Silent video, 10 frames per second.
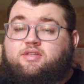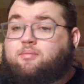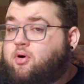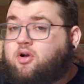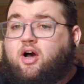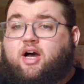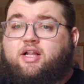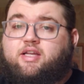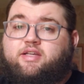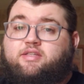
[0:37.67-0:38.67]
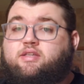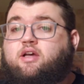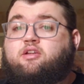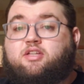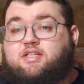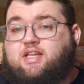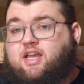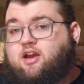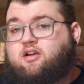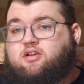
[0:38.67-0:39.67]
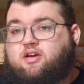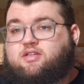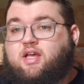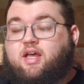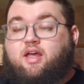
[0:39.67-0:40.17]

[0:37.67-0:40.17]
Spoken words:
some Pocahontas, other Disney characters,